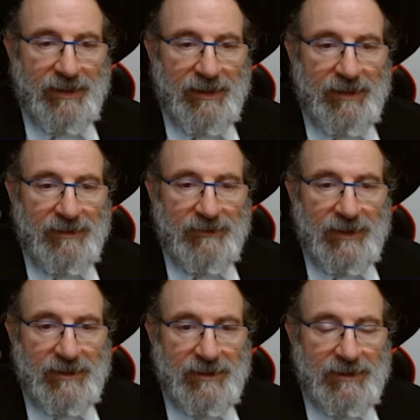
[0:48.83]
And
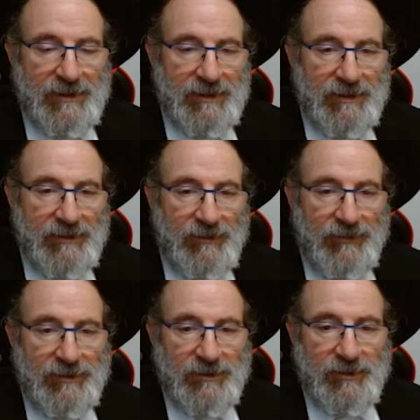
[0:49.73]
then all
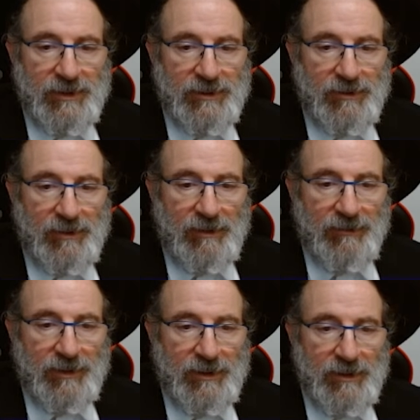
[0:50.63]
the squares
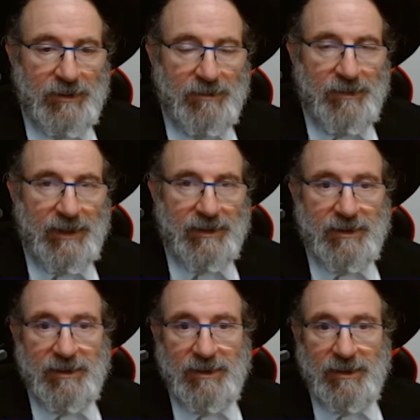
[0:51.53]
around the black
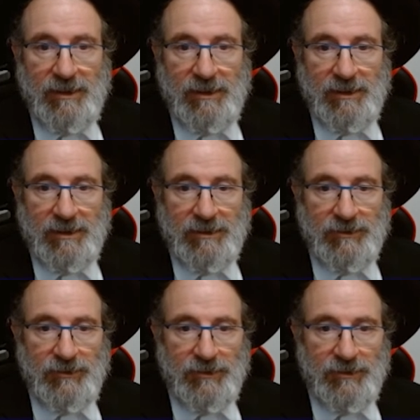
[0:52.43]
king are
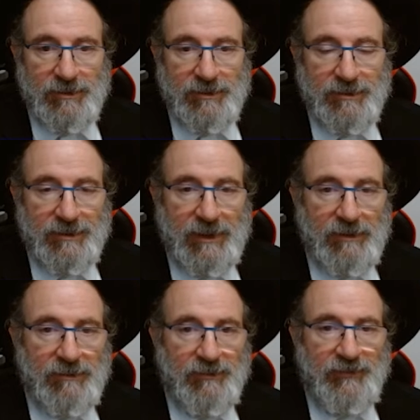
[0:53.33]
controlled.
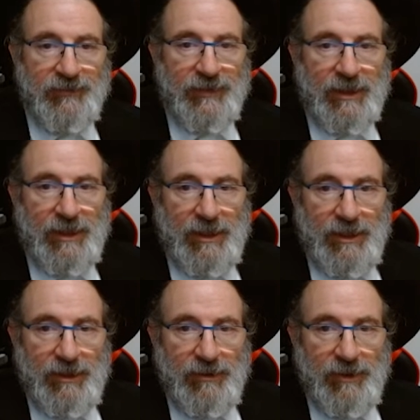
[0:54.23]
Now,
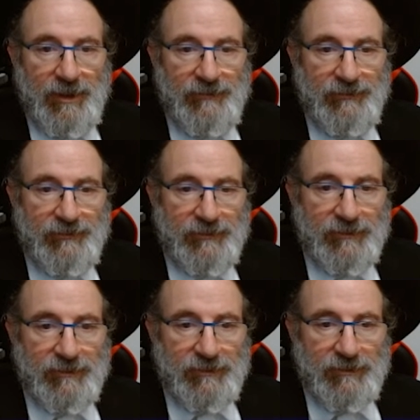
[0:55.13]
you have
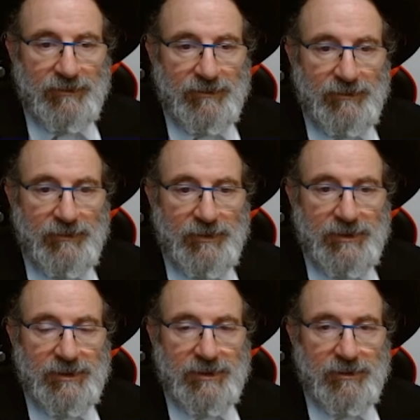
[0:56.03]

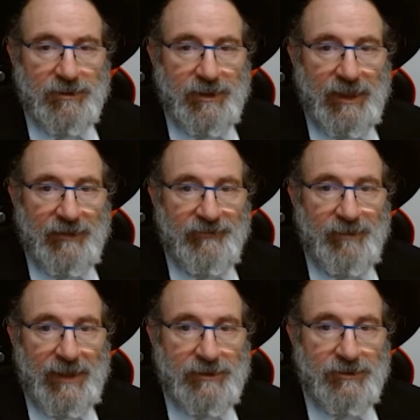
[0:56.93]
what is called a half
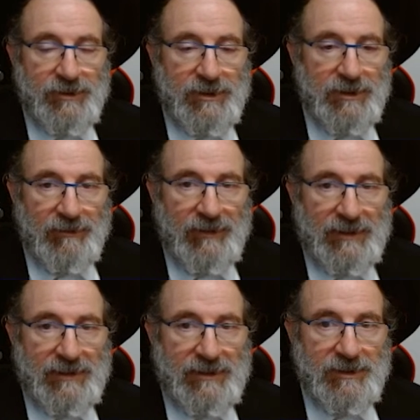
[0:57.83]
battery
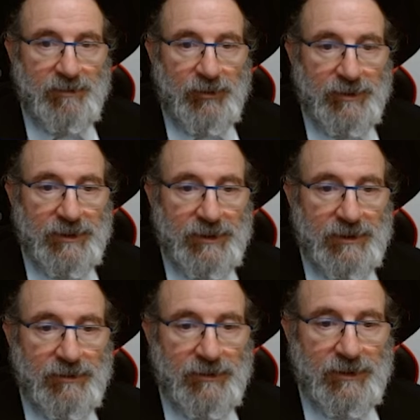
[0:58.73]
that is pointing
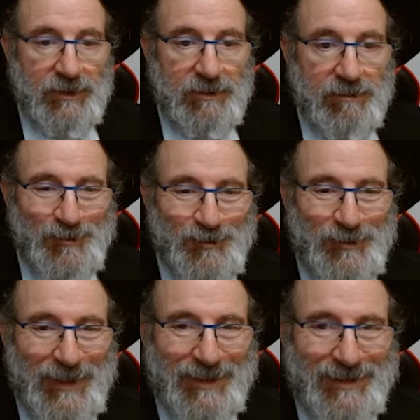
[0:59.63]
to the
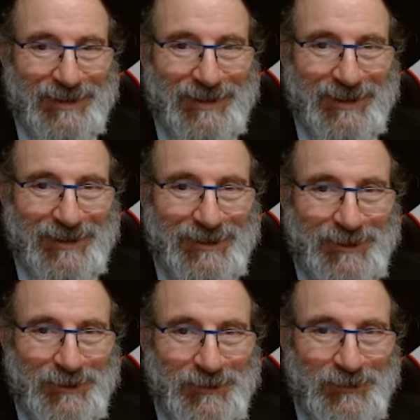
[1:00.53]
black king,
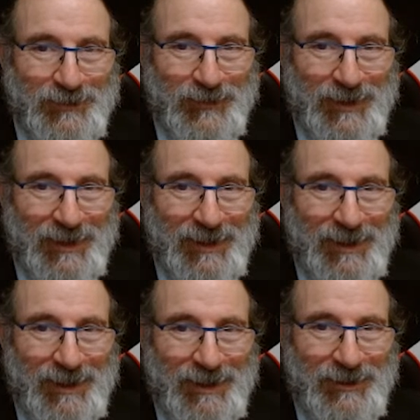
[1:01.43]

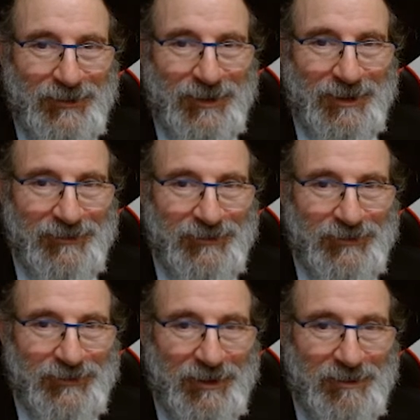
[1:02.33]
and you have
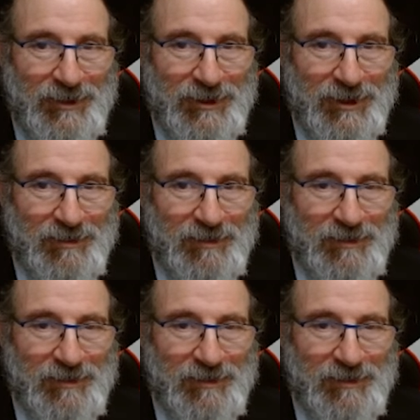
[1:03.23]
the bishop